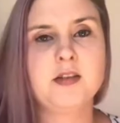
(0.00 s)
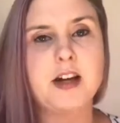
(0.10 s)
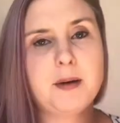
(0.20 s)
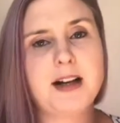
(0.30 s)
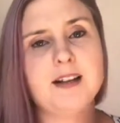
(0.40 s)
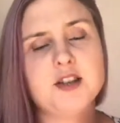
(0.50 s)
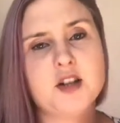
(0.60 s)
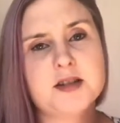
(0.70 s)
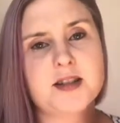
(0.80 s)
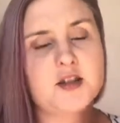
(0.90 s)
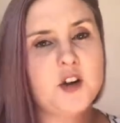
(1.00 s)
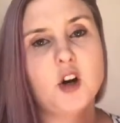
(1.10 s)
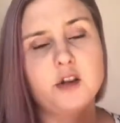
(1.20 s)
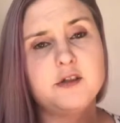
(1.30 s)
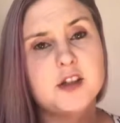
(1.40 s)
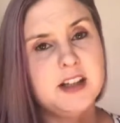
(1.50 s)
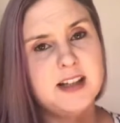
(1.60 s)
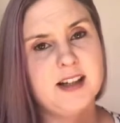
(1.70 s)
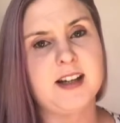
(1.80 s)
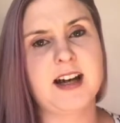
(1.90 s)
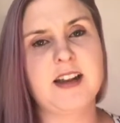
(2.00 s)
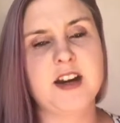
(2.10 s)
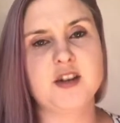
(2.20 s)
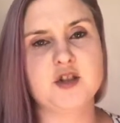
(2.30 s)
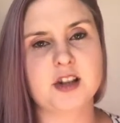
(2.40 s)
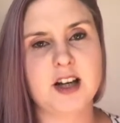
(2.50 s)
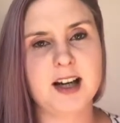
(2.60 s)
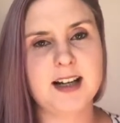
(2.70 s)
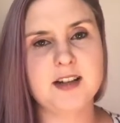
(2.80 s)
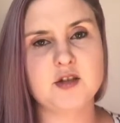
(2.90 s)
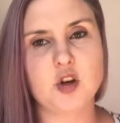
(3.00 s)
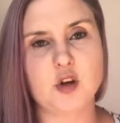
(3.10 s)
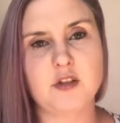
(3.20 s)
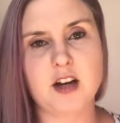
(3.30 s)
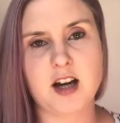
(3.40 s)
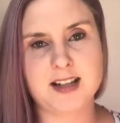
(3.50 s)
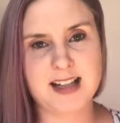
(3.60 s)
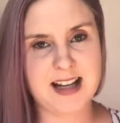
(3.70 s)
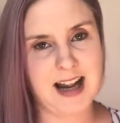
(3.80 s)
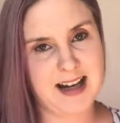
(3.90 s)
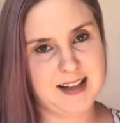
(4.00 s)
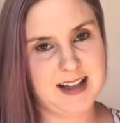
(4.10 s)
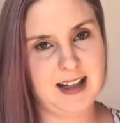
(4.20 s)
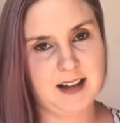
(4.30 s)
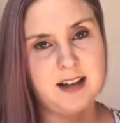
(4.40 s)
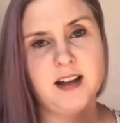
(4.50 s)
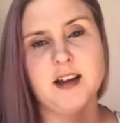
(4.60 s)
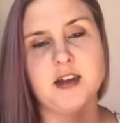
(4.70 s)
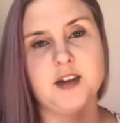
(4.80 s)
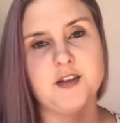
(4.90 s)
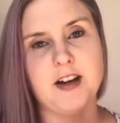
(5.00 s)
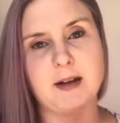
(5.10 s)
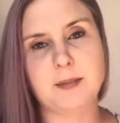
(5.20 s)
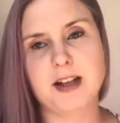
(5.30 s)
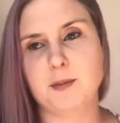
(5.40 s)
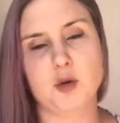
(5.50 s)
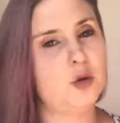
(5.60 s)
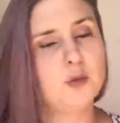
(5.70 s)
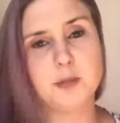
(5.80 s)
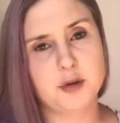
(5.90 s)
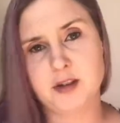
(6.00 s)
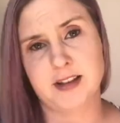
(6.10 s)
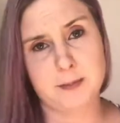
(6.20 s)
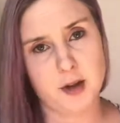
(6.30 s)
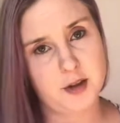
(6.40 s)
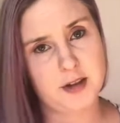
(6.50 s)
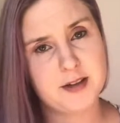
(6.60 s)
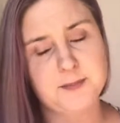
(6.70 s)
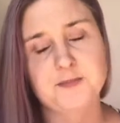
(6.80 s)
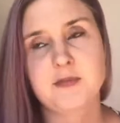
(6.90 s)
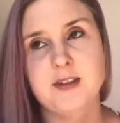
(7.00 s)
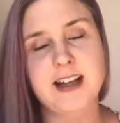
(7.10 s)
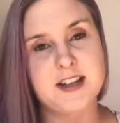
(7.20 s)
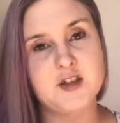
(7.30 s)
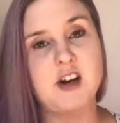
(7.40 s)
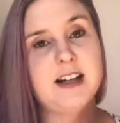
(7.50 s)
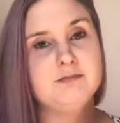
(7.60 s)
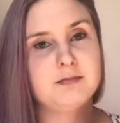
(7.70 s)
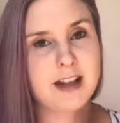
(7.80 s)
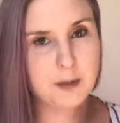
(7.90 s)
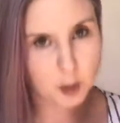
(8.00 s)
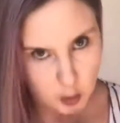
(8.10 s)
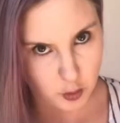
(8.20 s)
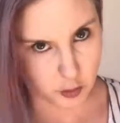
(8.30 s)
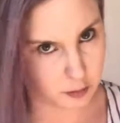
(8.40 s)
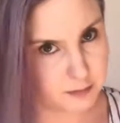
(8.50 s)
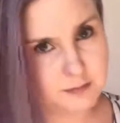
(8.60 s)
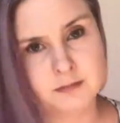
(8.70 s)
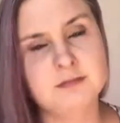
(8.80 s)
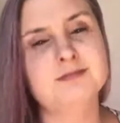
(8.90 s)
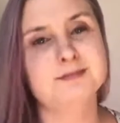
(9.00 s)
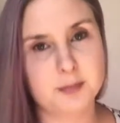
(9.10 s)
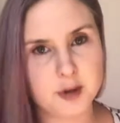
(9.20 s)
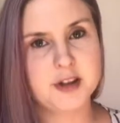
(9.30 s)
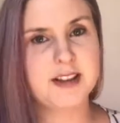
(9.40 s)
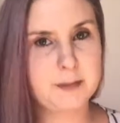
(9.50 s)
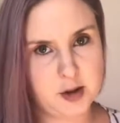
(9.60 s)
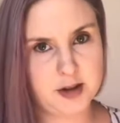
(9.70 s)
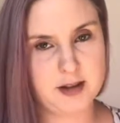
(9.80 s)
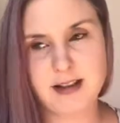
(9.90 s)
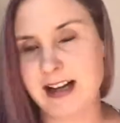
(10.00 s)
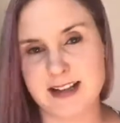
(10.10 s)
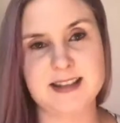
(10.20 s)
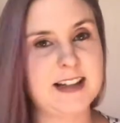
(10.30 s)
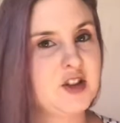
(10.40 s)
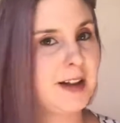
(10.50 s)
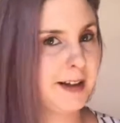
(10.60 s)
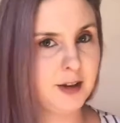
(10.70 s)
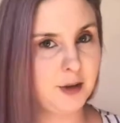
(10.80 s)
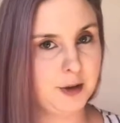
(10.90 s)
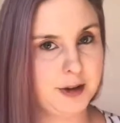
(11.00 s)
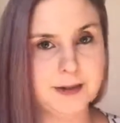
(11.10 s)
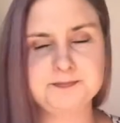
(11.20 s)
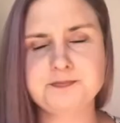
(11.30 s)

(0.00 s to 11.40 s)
They were held hostage for over a year, and then in July of 1918, the family were all brutally murdered. That's right, they were all brutally murdered, Anastasia included.